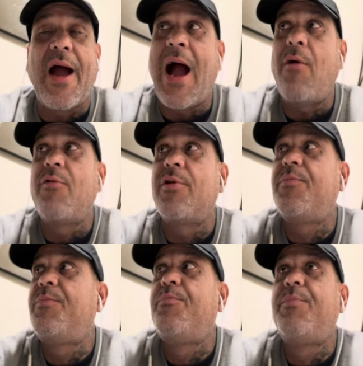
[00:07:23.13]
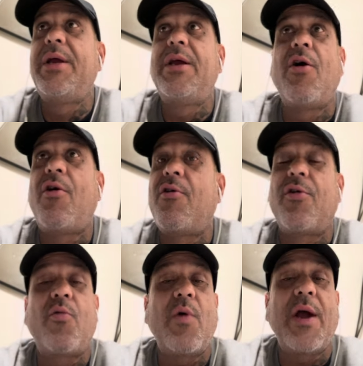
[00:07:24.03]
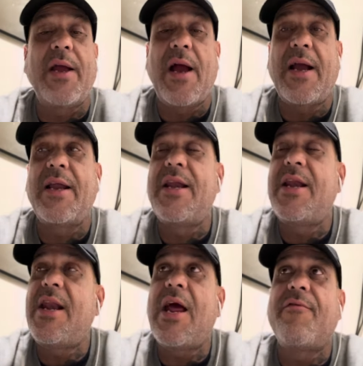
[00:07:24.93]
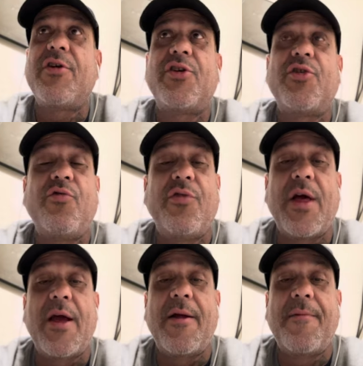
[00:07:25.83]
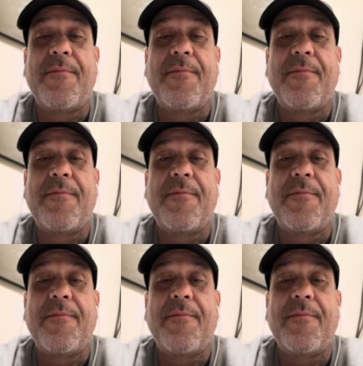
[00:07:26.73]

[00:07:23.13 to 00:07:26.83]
I would be gone away. I could never do that.